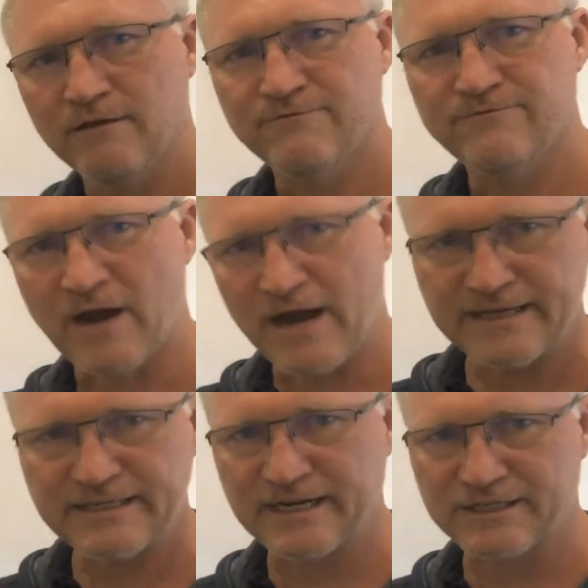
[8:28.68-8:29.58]

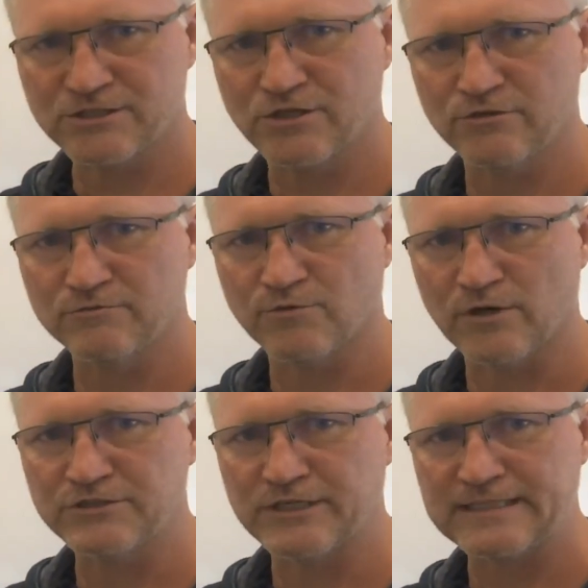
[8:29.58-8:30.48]
find an Xcode
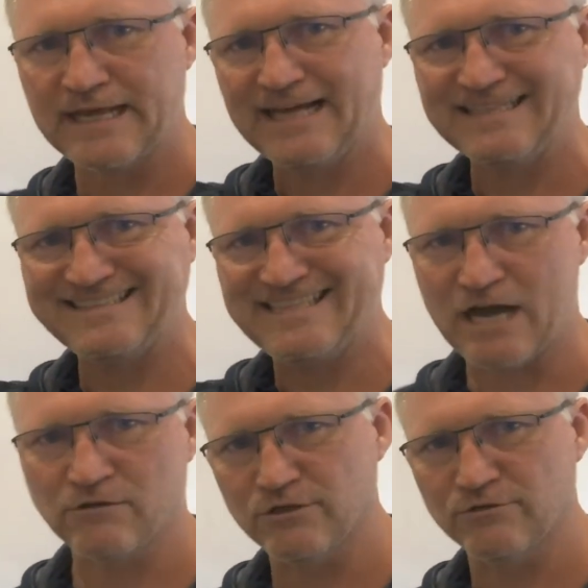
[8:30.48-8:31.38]
project,
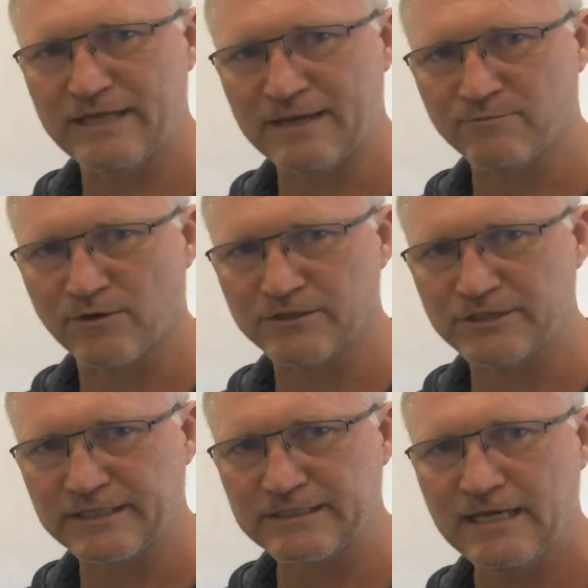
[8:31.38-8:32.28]
download that
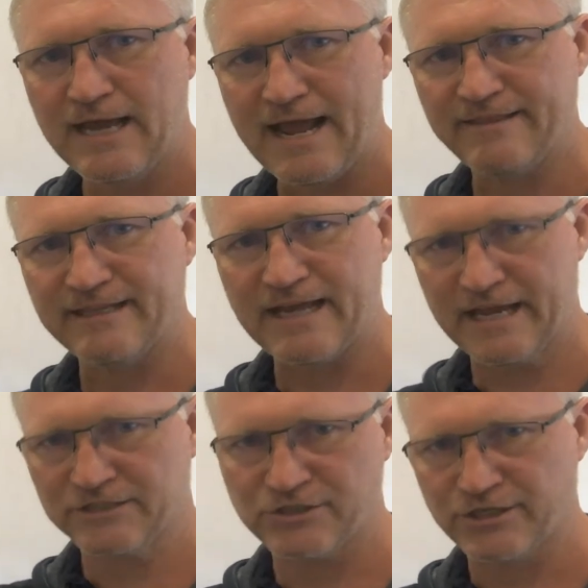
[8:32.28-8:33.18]
project, and then
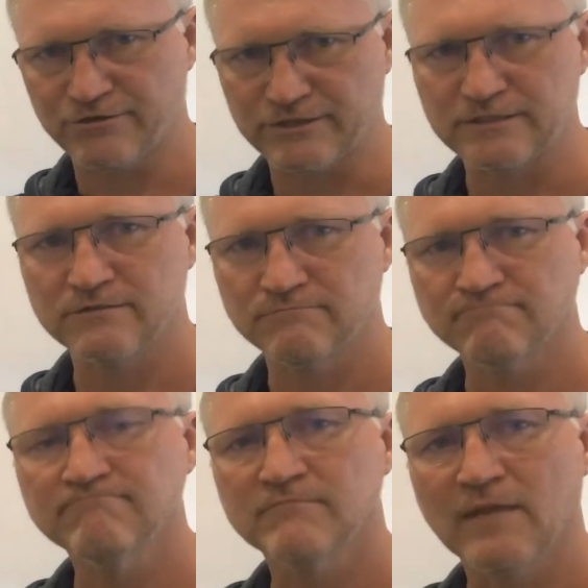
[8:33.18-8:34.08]
execute it.
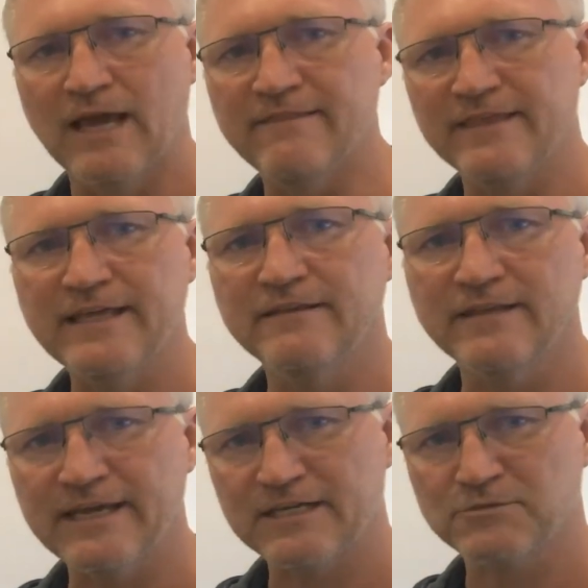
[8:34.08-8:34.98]
And then
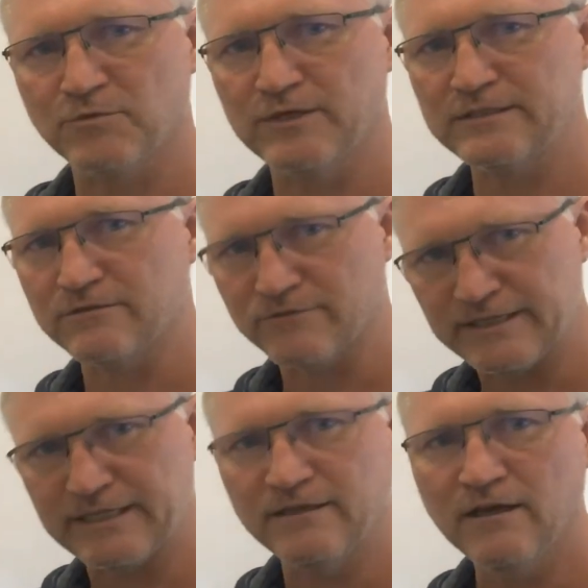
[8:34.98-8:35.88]
the exploit or
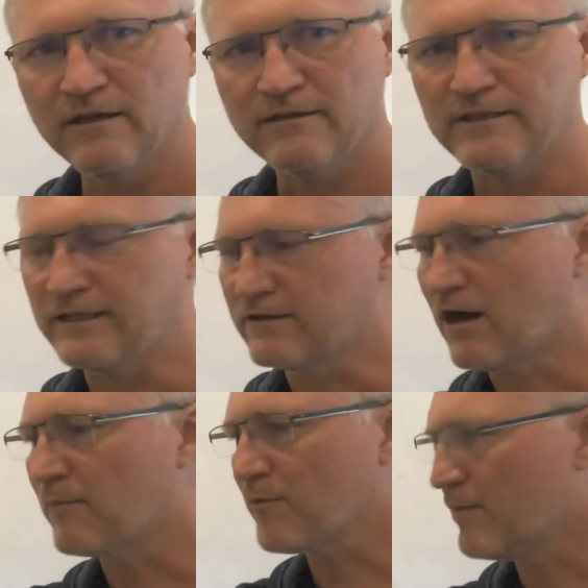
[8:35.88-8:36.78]
the
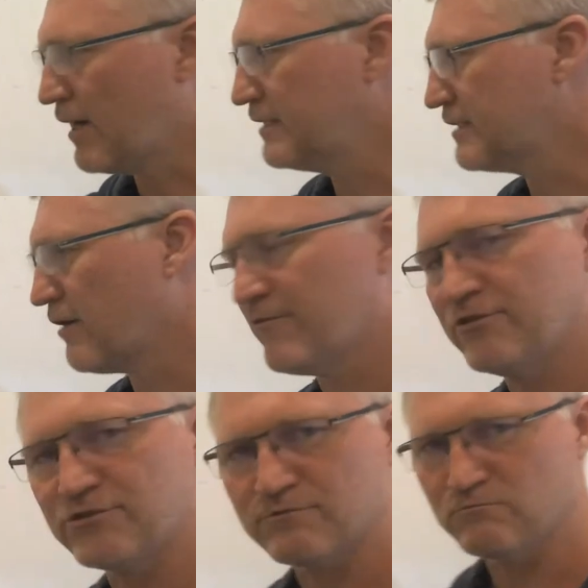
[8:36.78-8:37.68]
compromise, however
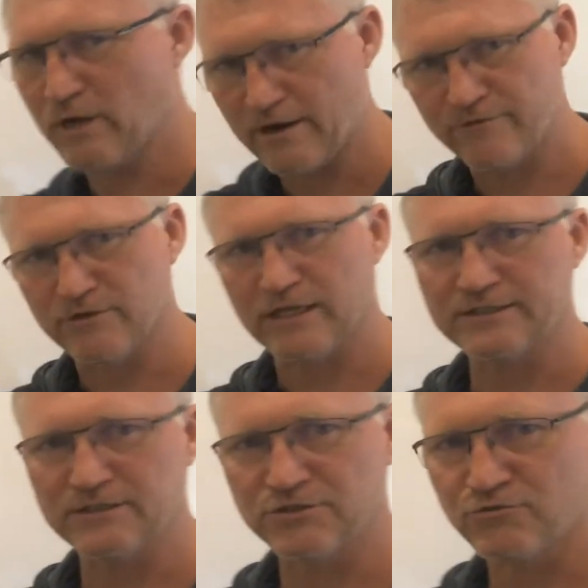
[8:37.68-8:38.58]
you
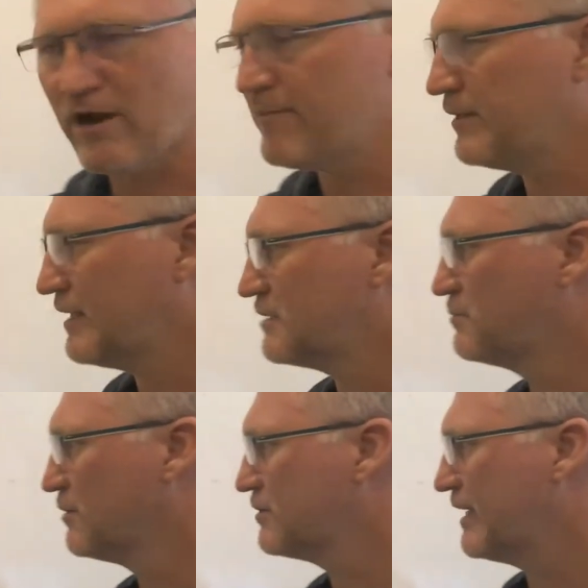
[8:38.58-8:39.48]
like to describe it, that's
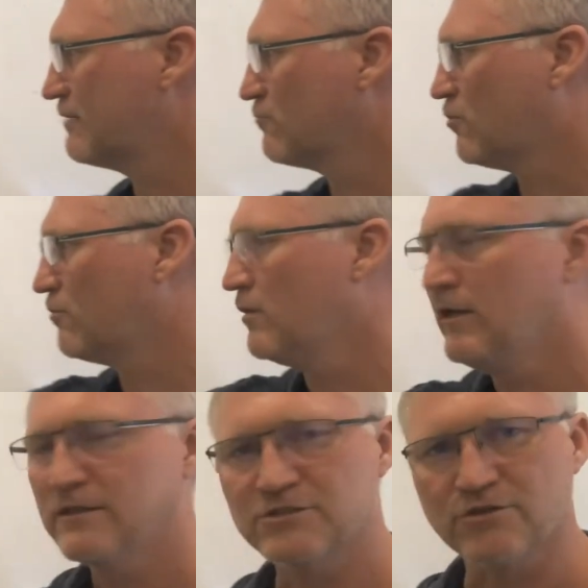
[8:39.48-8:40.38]
built in will
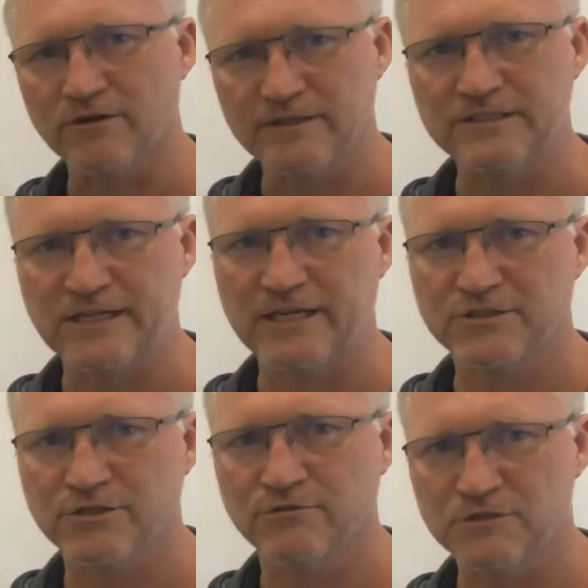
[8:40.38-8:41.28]
start this
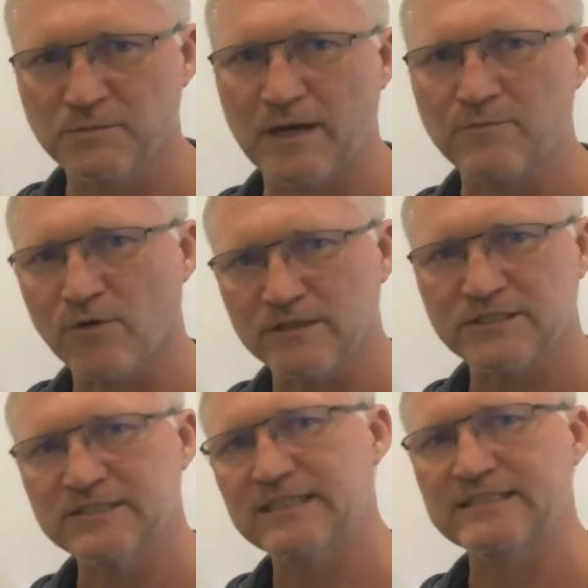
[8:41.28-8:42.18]
XcodeSpy
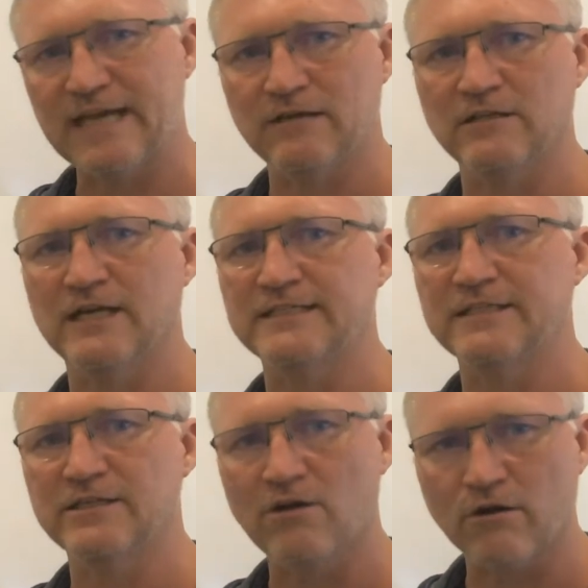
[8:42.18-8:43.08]
process that's outlined
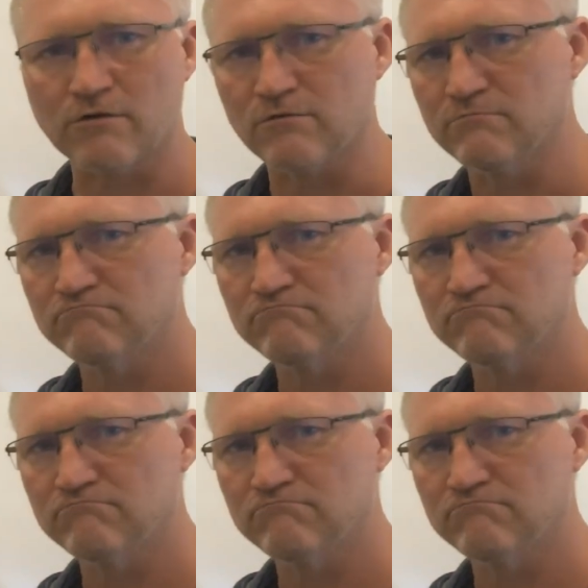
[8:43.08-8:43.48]
in the article.